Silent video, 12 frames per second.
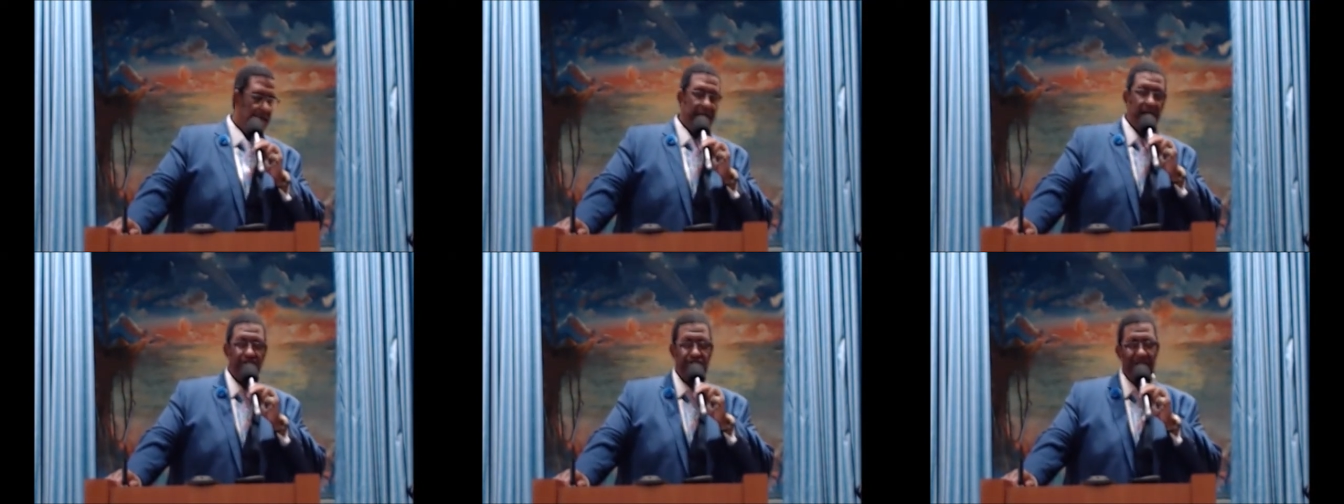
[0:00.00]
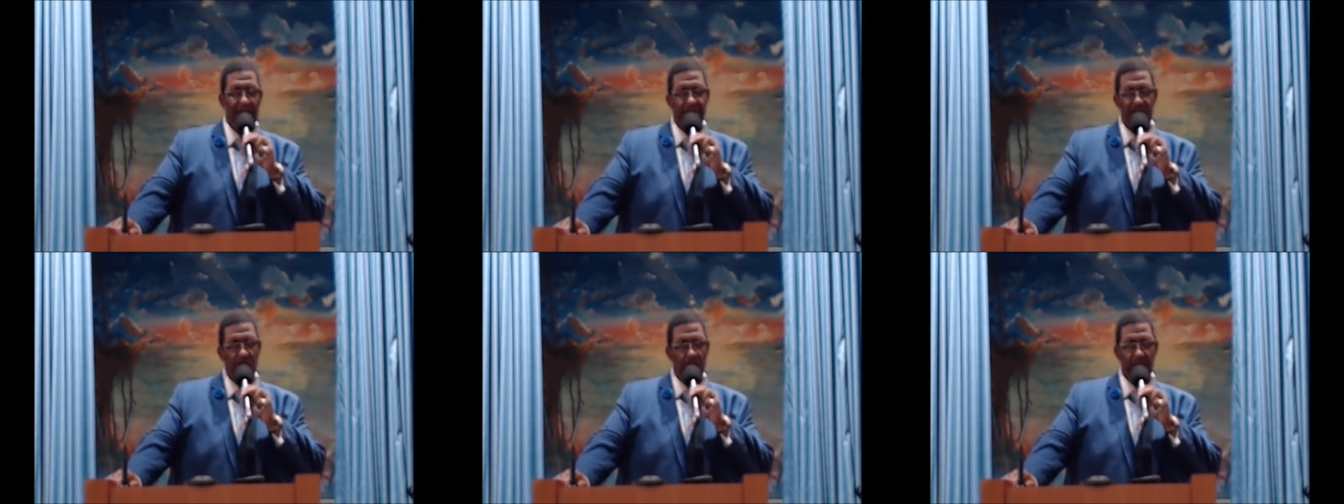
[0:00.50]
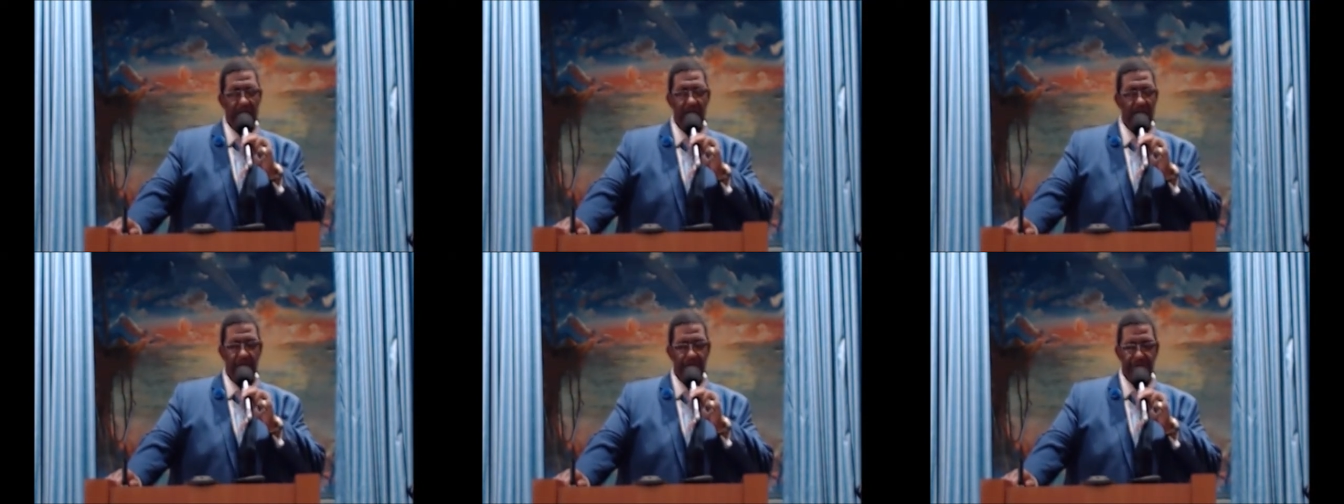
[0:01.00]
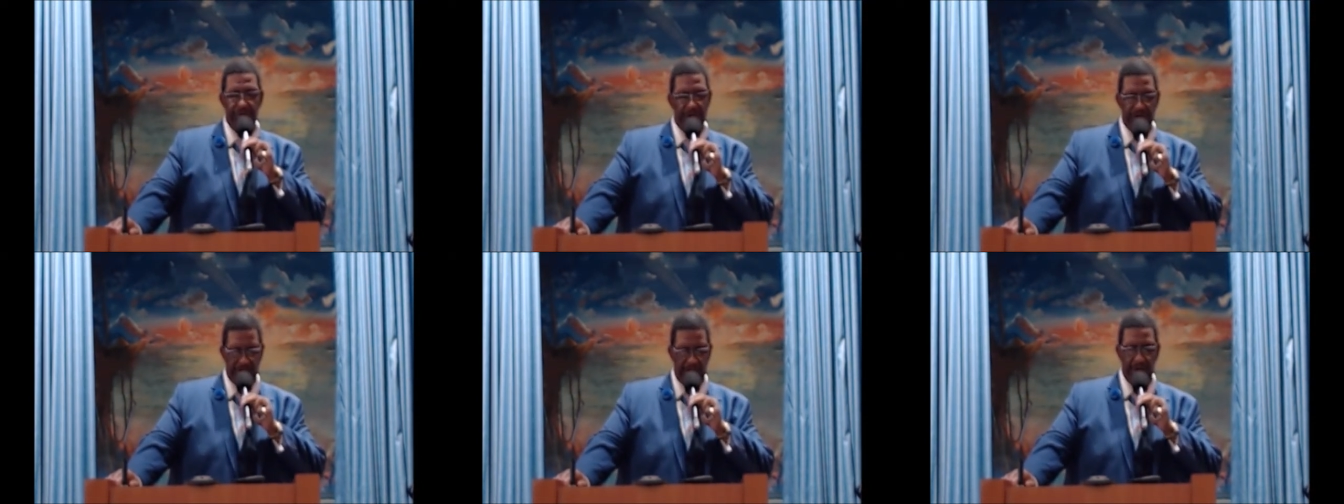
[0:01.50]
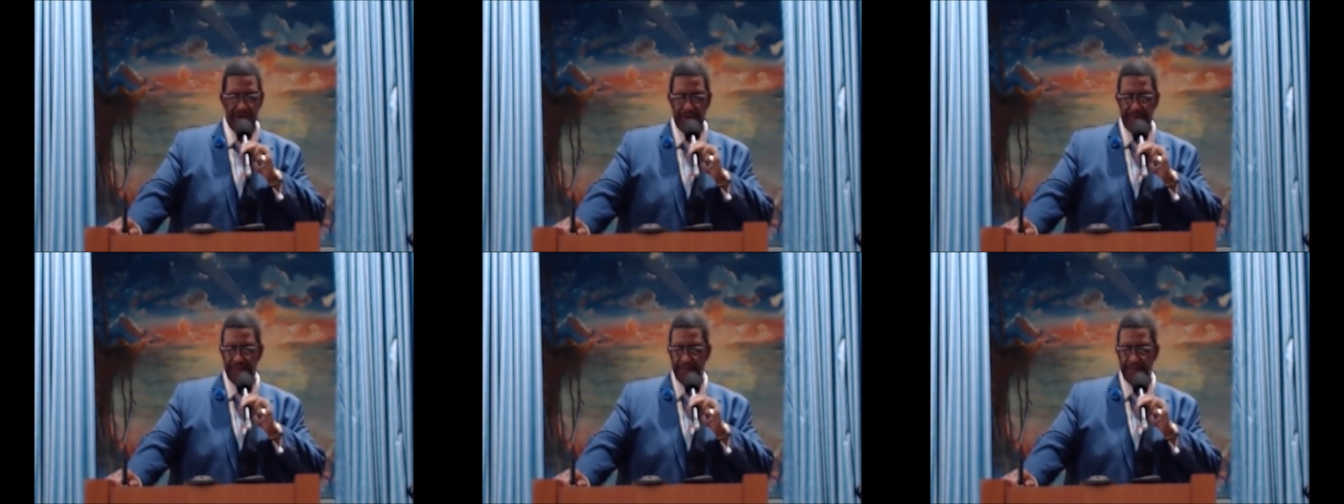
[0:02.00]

He established a way to heaven through the church.